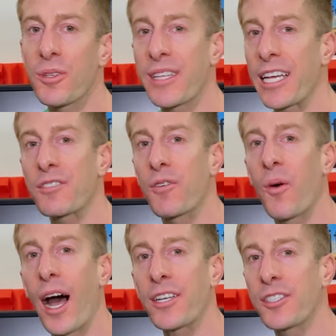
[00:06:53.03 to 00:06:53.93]
thanks for
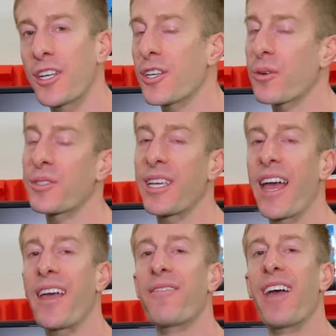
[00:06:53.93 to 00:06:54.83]
watching, and don't
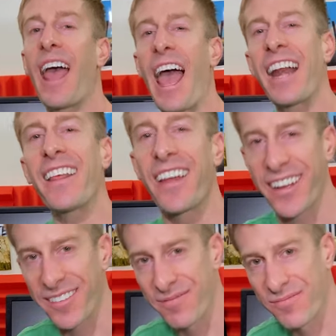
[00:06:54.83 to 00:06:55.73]
save
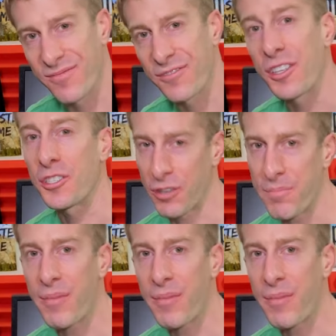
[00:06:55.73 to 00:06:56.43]
anything for the trip